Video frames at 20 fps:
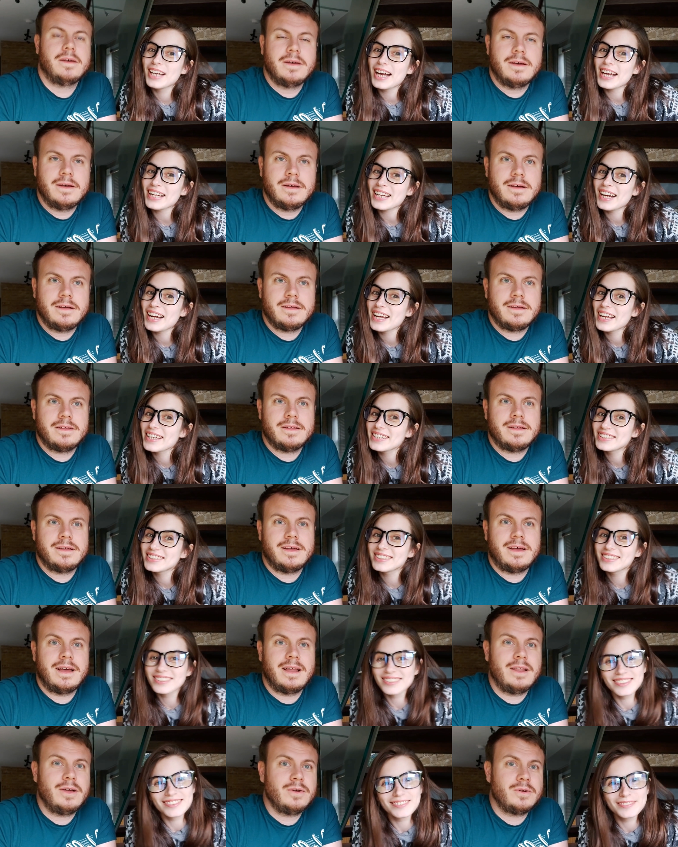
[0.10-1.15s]
Speaker 1: Hi guys!
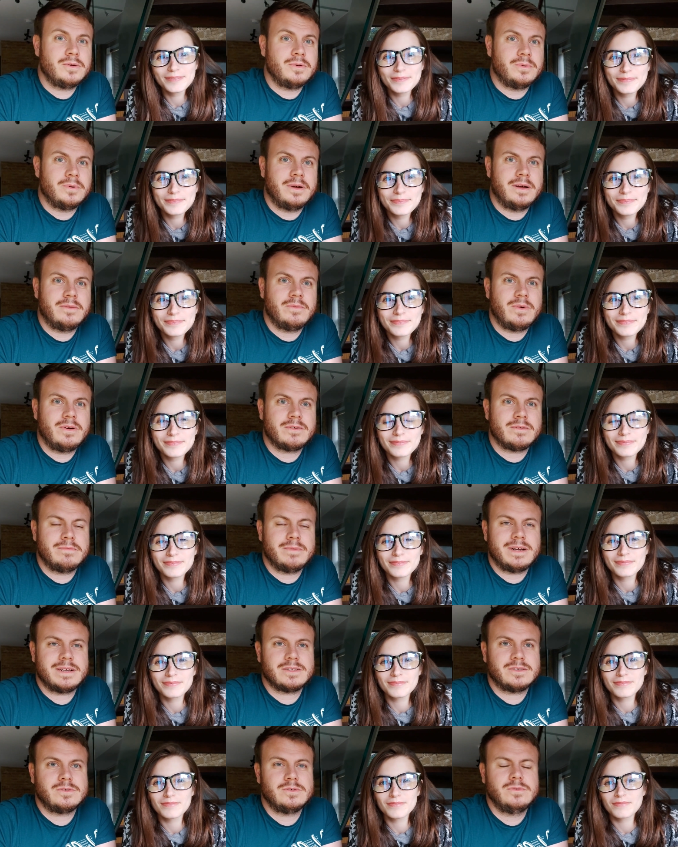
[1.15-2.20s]
Hello
Speaker 2: and welcome
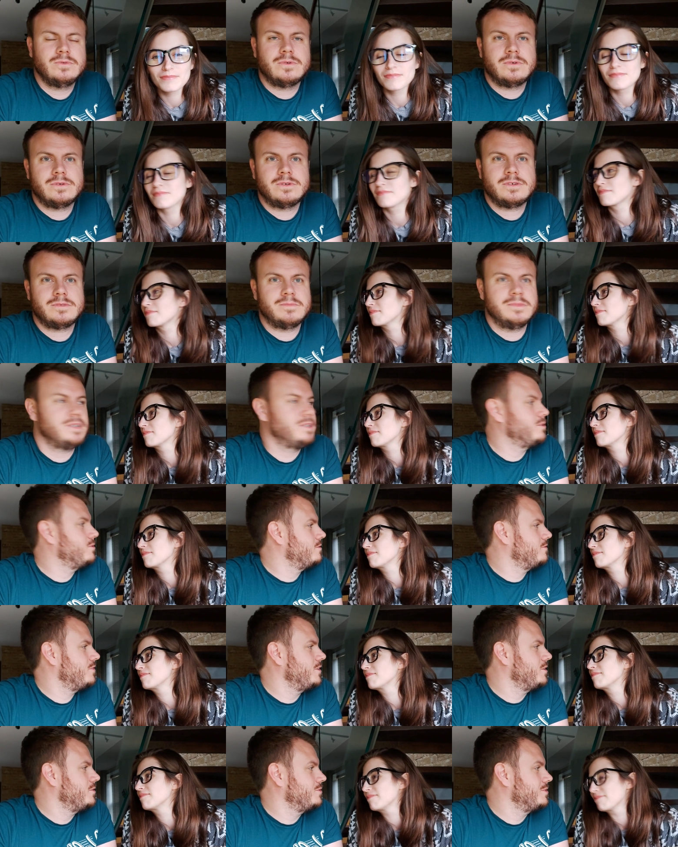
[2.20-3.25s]
back to Honest Media
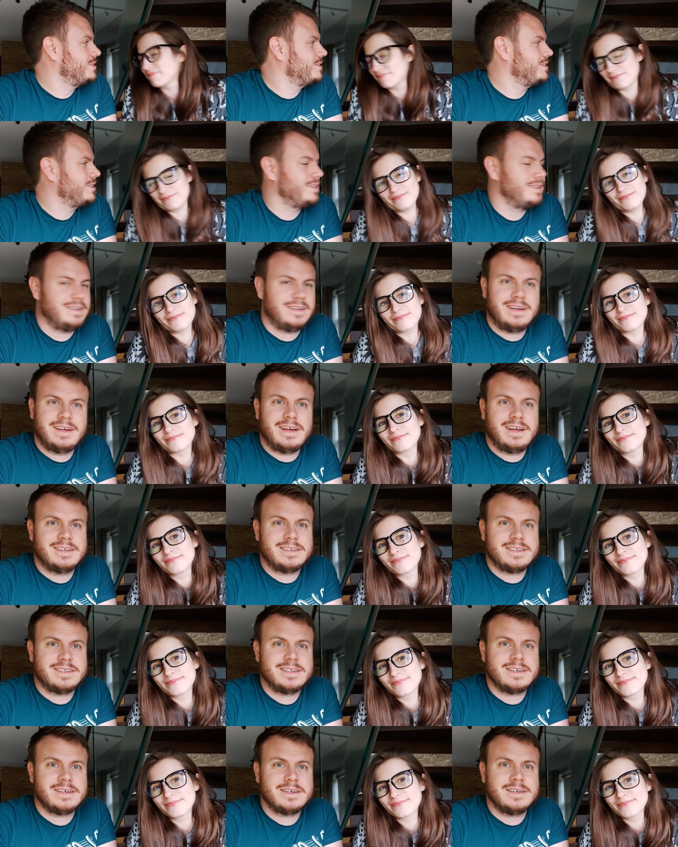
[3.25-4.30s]
Reviews. Mm -hmm. And
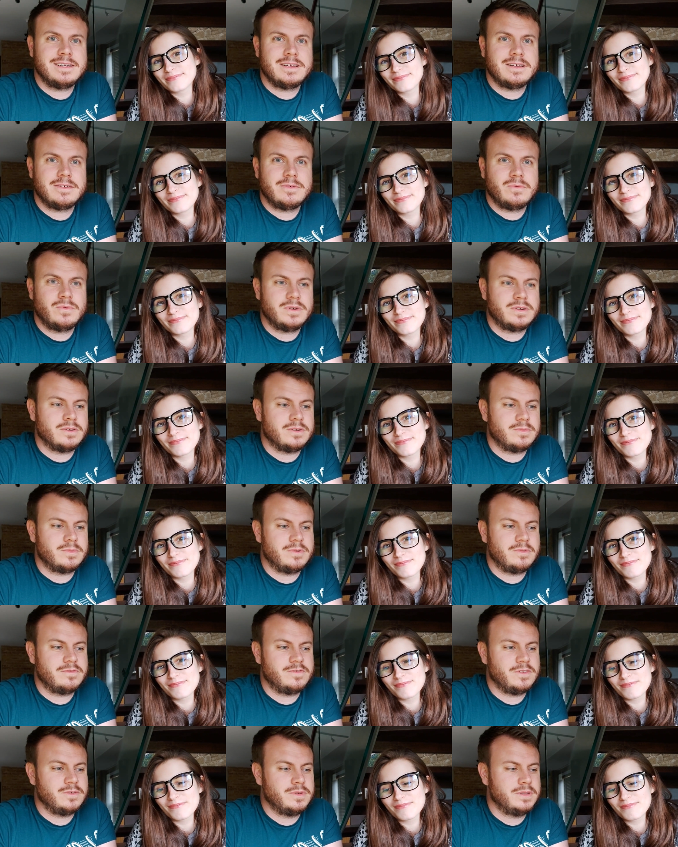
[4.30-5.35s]
today we're going to be
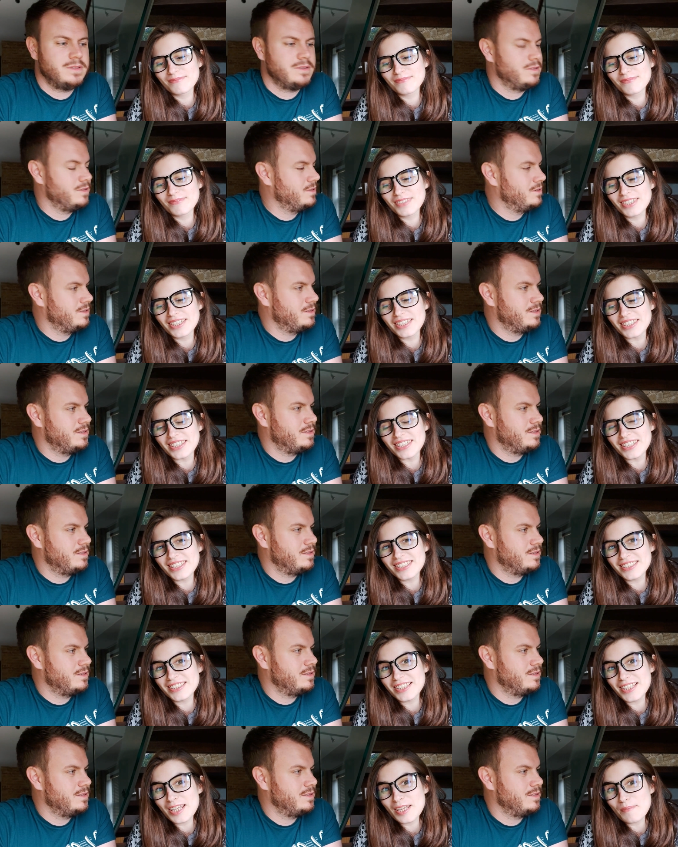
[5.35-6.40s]
reviewing
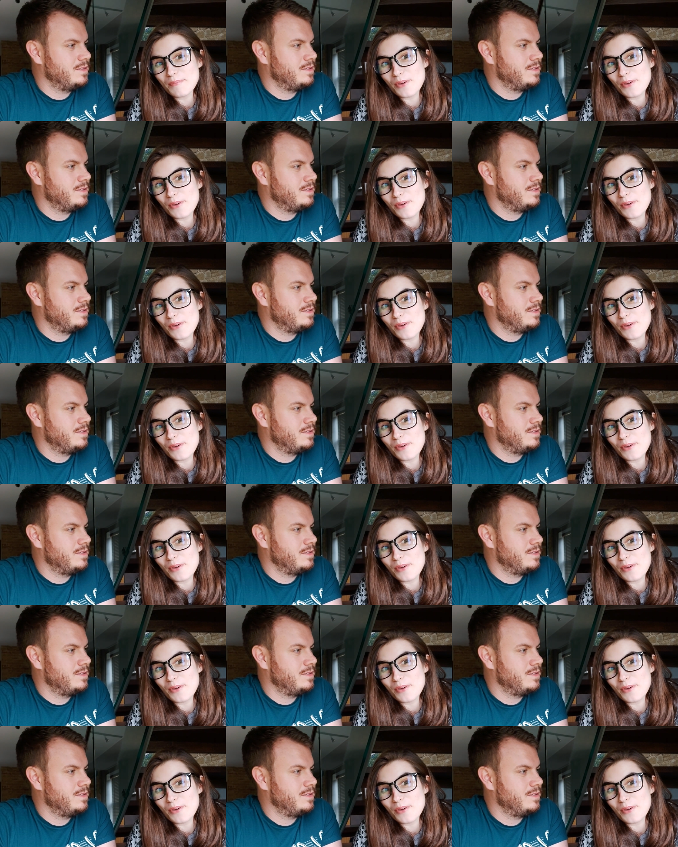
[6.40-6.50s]
Speaker 1: Disney